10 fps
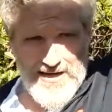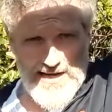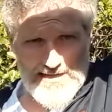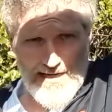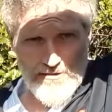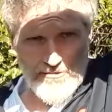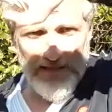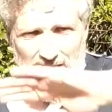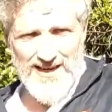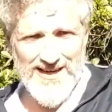
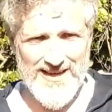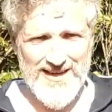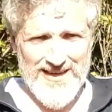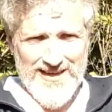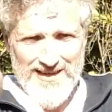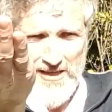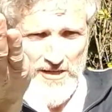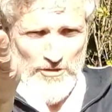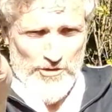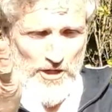Agayuki,
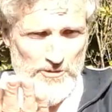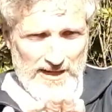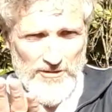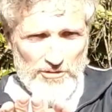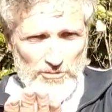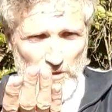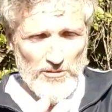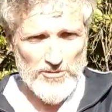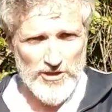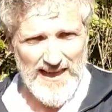Jodan,
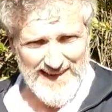shutouchi.